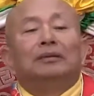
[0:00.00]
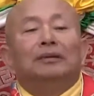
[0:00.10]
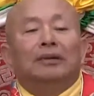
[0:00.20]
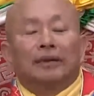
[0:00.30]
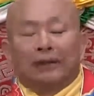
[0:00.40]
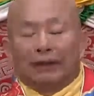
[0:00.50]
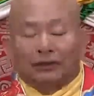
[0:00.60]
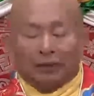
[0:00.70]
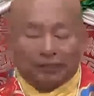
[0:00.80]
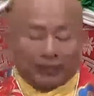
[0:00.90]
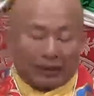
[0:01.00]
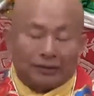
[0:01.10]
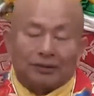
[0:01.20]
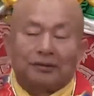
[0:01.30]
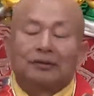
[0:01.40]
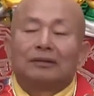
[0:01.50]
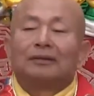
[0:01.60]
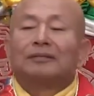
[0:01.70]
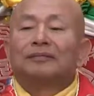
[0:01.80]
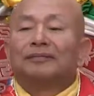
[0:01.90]
that maybe you would think
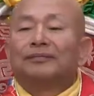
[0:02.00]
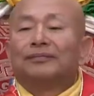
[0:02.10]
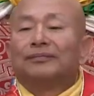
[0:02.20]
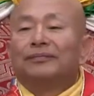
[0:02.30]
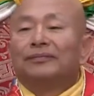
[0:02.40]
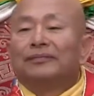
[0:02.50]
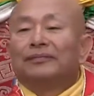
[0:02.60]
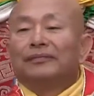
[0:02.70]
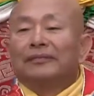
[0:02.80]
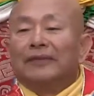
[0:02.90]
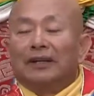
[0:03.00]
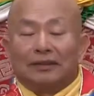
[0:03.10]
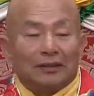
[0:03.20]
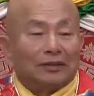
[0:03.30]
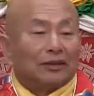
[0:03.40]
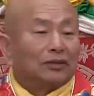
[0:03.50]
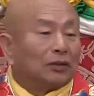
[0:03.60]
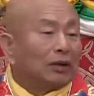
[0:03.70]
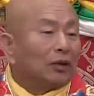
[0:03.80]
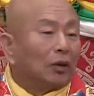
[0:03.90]
that Kuan Yin Bodhisattva is for
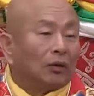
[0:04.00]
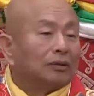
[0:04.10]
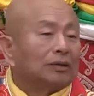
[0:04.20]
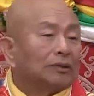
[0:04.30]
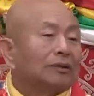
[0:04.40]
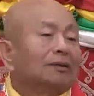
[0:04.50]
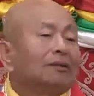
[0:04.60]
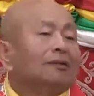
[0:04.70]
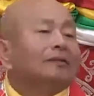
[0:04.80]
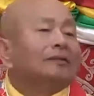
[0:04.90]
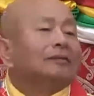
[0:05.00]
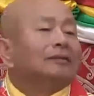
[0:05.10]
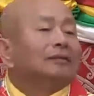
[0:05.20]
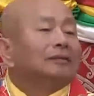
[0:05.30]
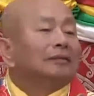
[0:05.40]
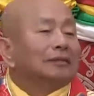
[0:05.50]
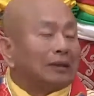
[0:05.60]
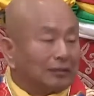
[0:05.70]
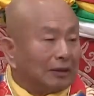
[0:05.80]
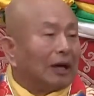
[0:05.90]
purification. I should
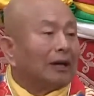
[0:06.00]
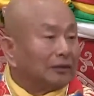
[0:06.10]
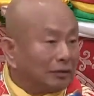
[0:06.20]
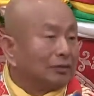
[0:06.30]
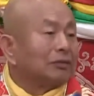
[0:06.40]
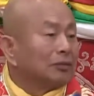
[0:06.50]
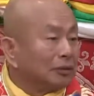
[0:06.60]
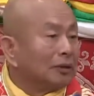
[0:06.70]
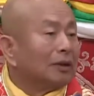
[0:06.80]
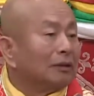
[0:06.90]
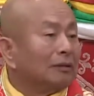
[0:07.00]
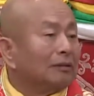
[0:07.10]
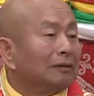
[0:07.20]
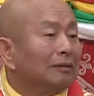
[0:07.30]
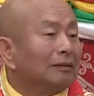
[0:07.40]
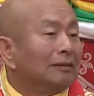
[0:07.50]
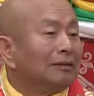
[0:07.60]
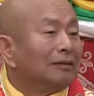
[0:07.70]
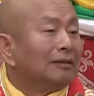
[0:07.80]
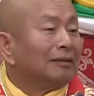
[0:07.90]
have worn
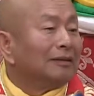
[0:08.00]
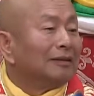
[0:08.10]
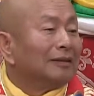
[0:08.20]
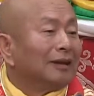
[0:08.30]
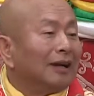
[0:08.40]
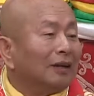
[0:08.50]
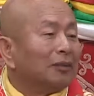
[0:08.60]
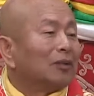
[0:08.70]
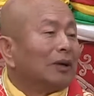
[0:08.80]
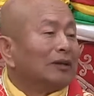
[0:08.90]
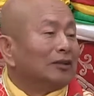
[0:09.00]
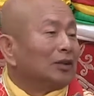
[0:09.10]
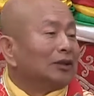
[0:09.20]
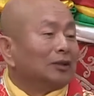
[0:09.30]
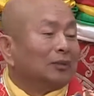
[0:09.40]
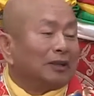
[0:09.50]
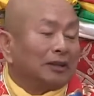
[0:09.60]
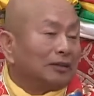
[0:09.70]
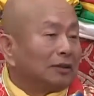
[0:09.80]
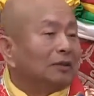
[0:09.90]
white. But today I'm
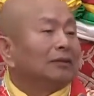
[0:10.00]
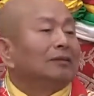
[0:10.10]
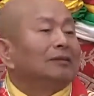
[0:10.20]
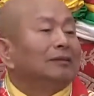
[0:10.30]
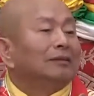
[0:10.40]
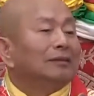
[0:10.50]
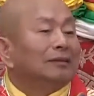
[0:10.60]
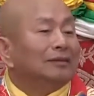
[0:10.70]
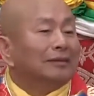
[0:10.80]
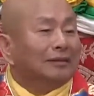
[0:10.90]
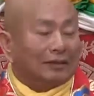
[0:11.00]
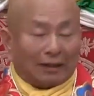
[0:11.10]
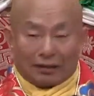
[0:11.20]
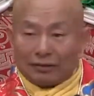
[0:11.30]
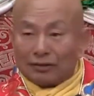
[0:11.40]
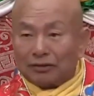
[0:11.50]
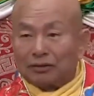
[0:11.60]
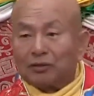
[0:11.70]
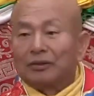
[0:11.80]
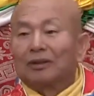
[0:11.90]
wearing red, but I'm still
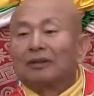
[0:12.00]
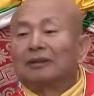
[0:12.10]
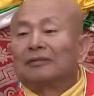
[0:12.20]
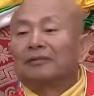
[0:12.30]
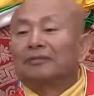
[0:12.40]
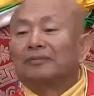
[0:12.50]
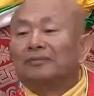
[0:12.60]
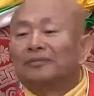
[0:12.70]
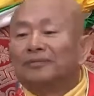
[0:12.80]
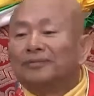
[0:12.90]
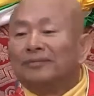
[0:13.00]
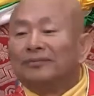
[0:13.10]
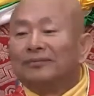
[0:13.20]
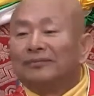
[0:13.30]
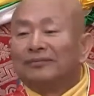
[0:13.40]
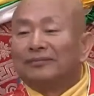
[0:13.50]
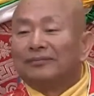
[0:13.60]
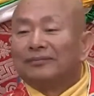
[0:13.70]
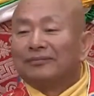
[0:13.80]
Grandmaster. Doesn't matter what color